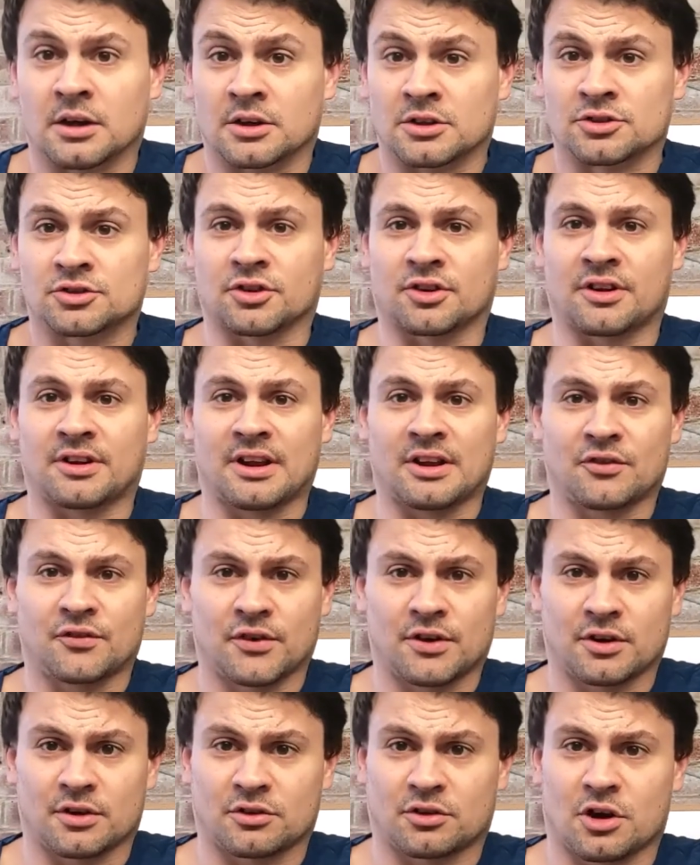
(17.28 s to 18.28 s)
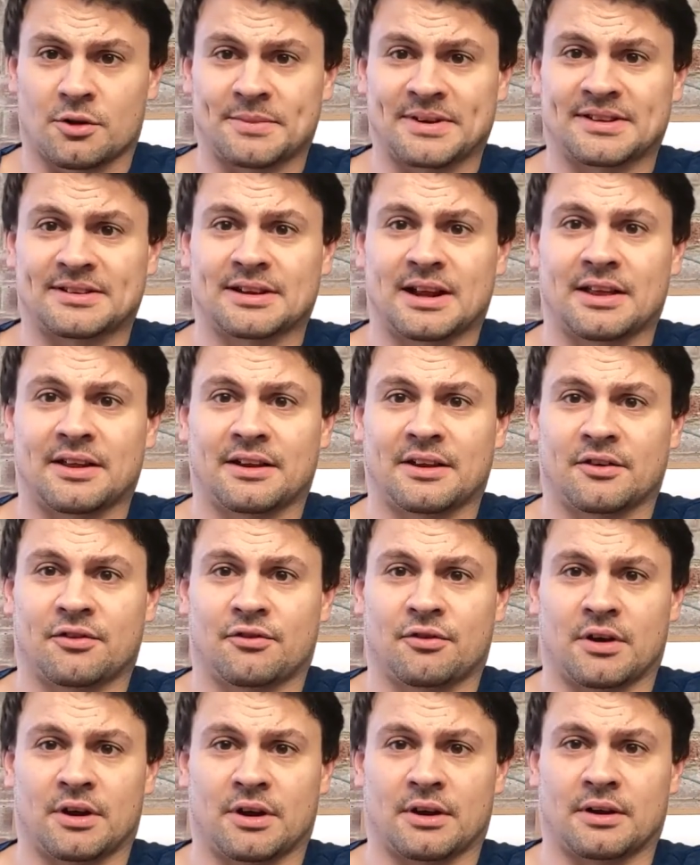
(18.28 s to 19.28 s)
So today's video is going to be slightly
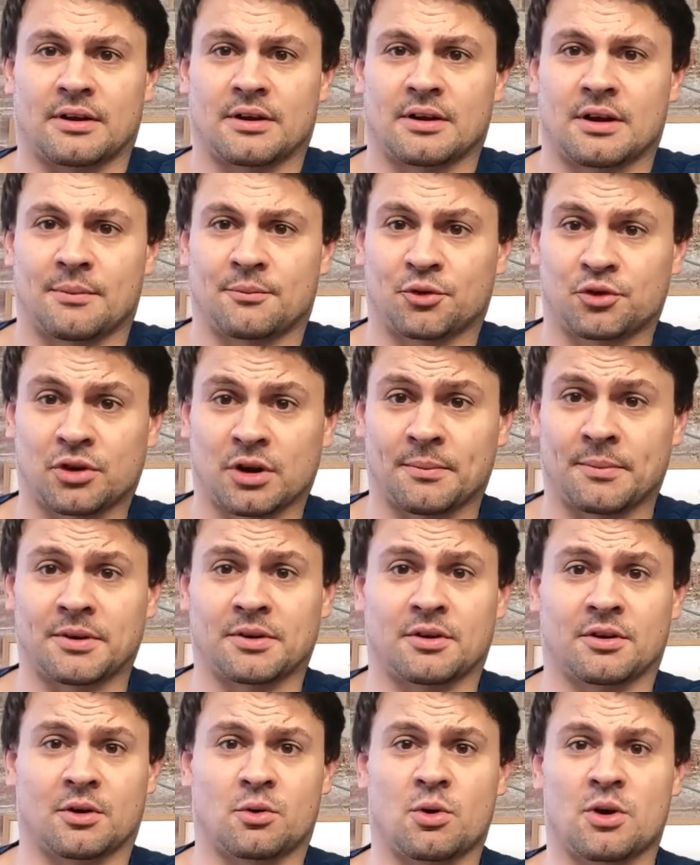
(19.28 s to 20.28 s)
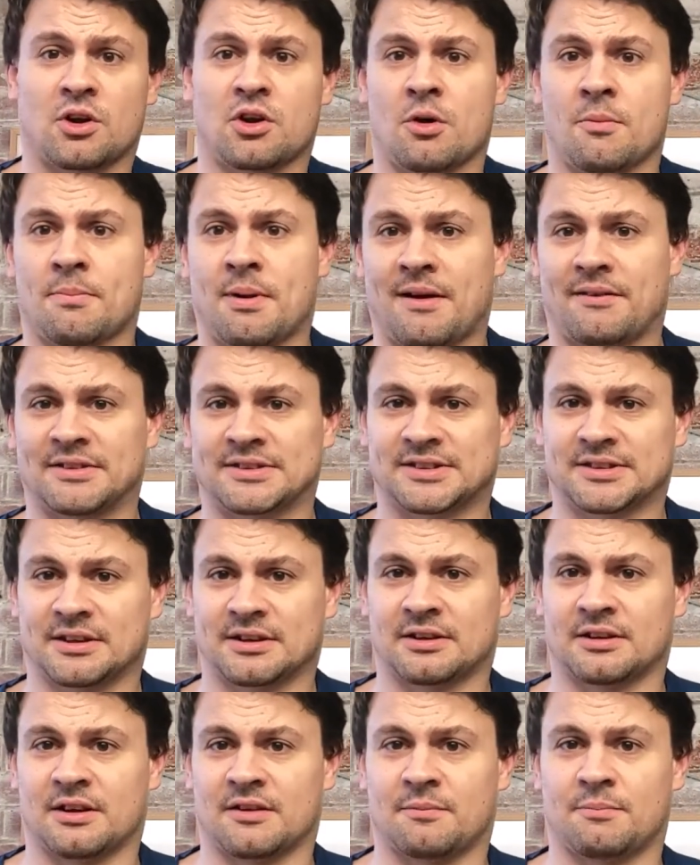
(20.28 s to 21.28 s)
different. I'm just going to be doing a quick
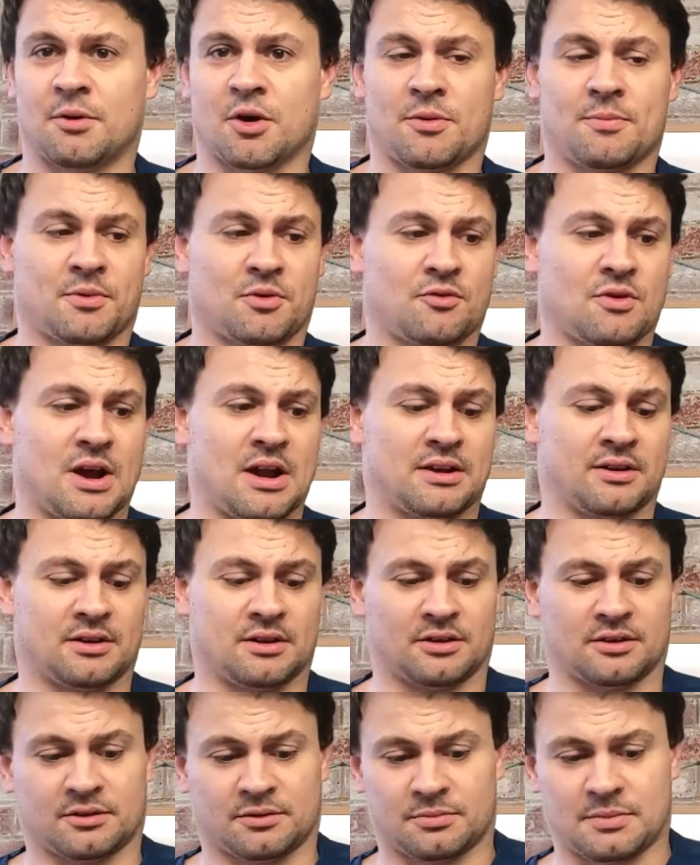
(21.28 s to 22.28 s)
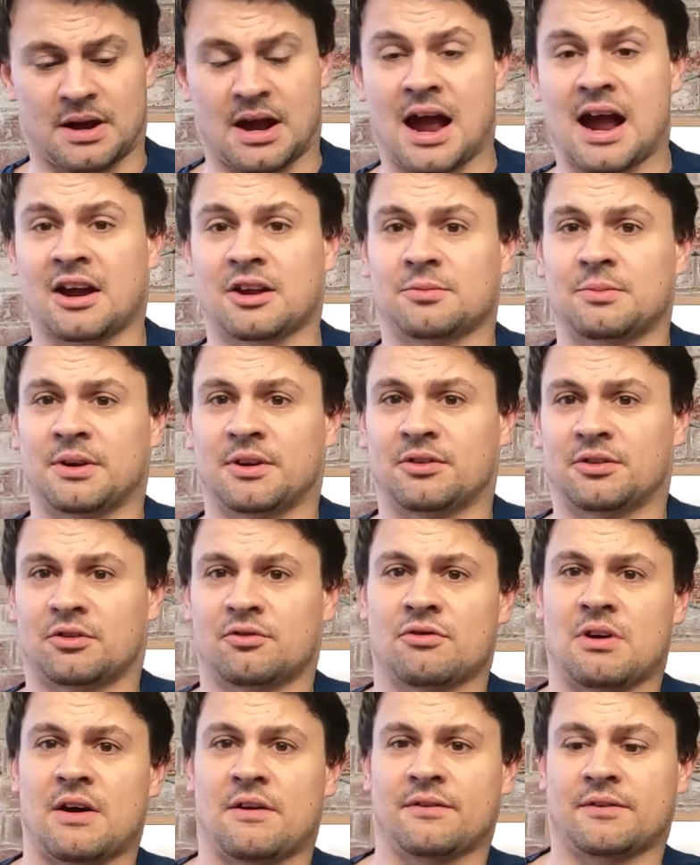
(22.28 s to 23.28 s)
comparison of both my grinders, my Axminster
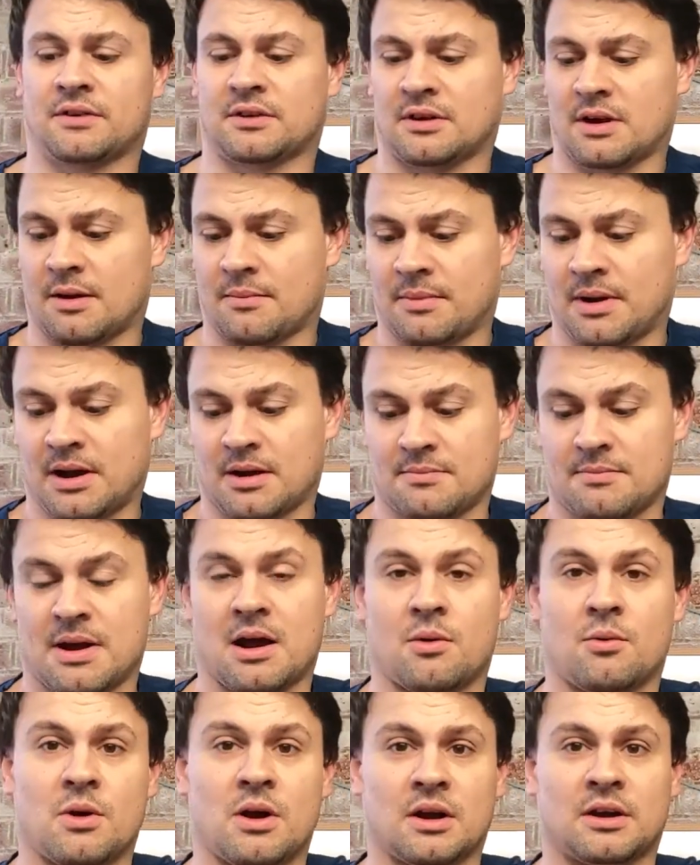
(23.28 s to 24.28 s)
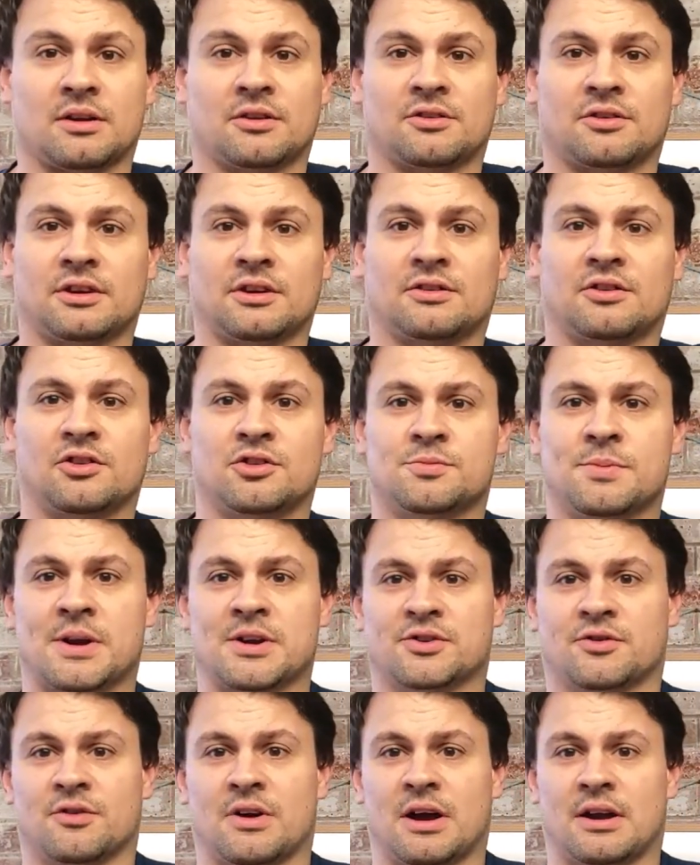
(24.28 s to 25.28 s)
Craft and my Metalworker 6-inch
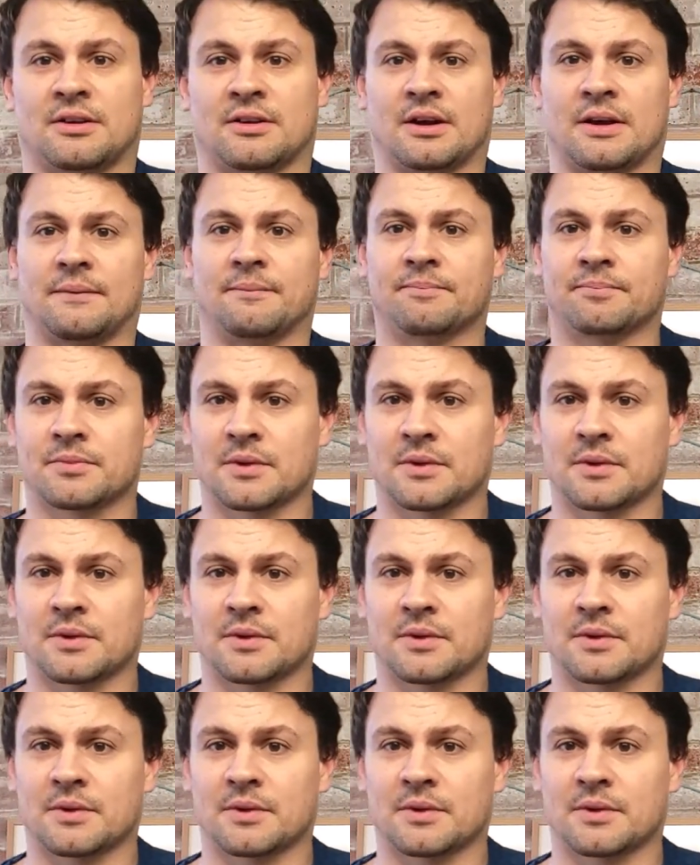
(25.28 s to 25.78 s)
bench grinder.